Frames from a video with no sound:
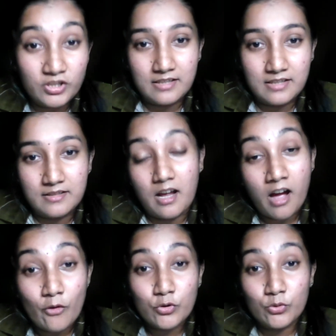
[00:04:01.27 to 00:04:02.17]
how
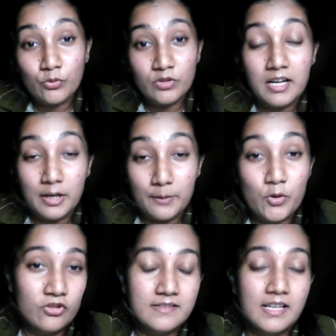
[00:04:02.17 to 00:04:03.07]
to done a
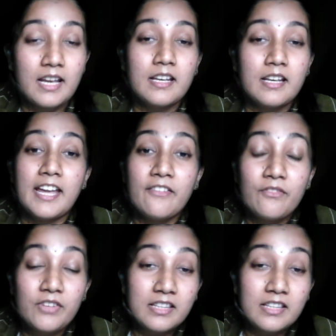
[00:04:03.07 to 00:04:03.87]
project and everything